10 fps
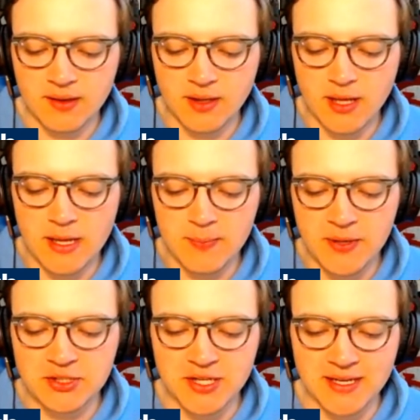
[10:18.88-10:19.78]
he
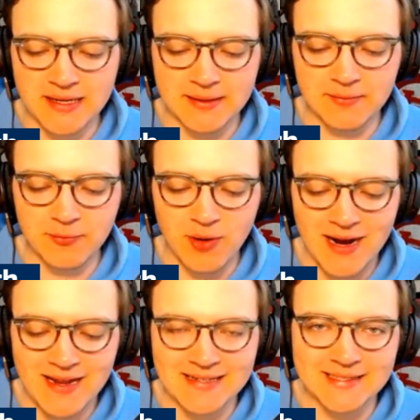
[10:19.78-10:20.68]
pitched in
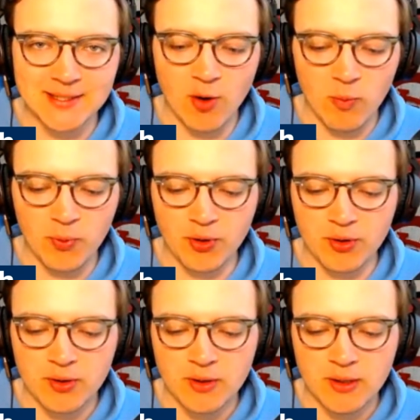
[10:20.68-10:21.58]
Friday's
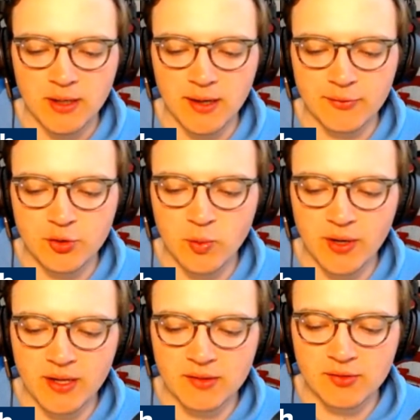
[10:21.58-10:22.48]
opener, two
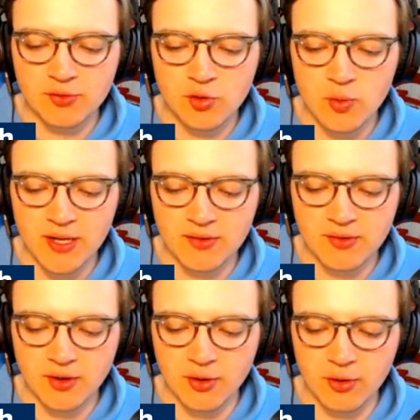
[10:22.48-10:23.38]
innings, two
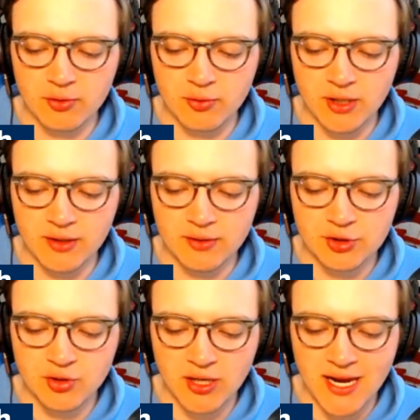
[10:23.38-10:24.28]
hits, an earned run,
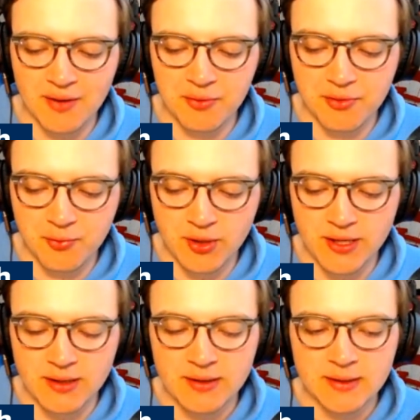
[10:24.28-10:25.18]
struck out
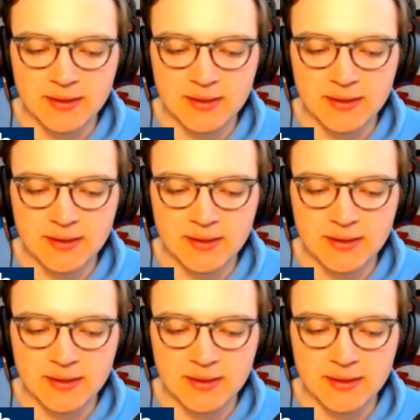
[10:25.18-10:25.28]
three.